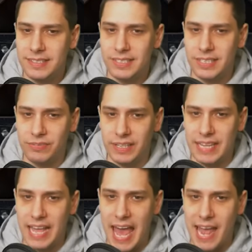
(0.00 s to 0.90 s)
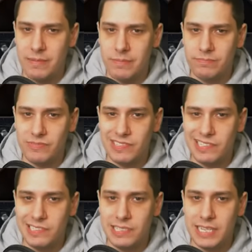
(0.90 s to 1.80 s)
stuff like that.
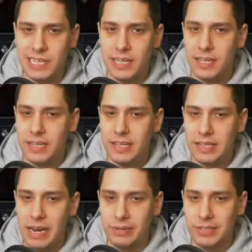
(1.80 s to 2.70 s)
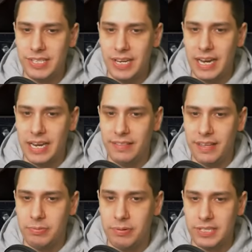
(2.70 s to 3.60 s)
Uh, not really seeing
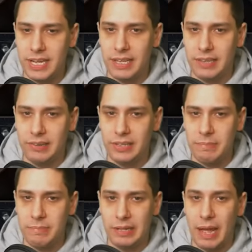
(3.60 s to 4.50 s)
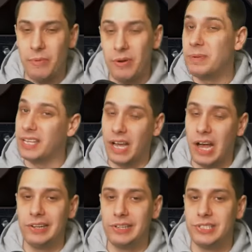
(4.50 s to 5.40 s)
anything particularly about that one, but the
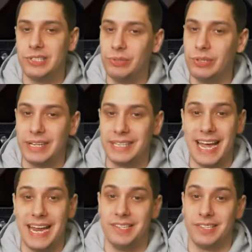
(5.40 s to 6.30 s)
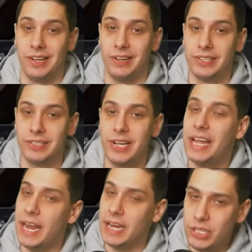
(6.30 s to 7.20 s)
colors do look like Titans colors.
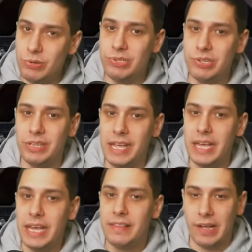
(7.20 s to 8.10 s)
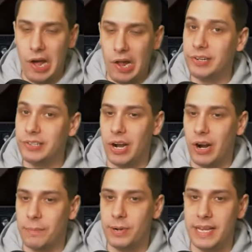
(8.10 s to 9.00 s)
And usually the colors
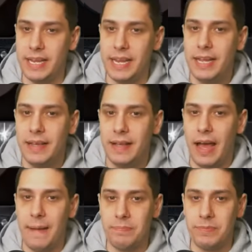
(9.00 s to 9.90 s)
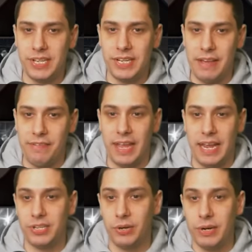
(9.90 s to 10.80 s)
are pretty um, significant.
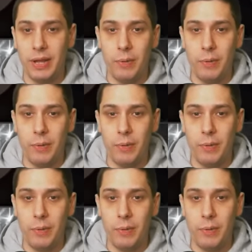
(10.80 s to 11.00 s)
So here we go